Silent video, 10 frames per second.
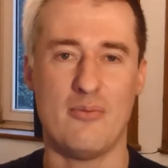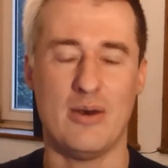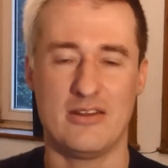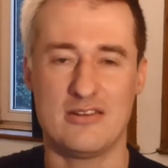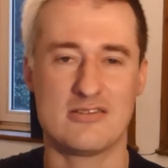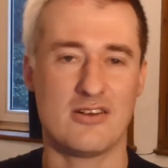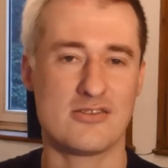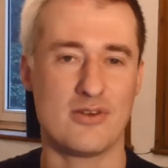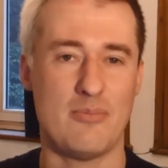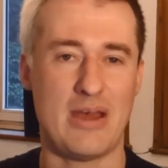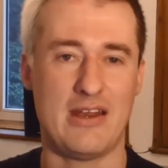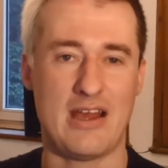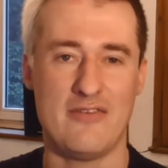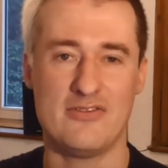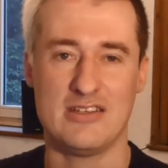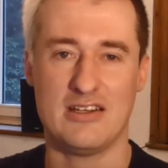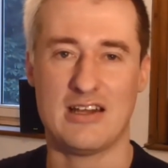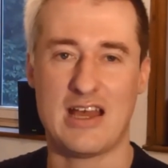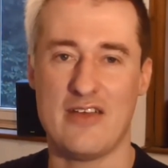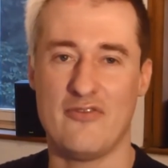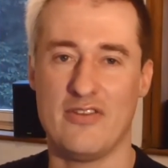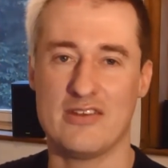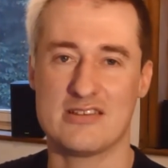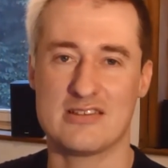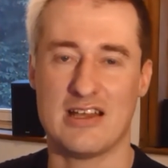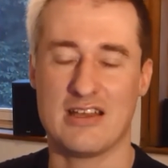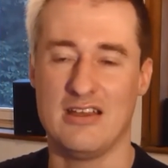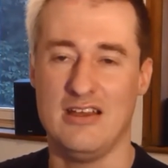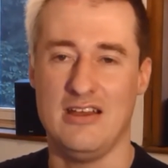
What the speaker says: But this is also a band I've seen live, and this is like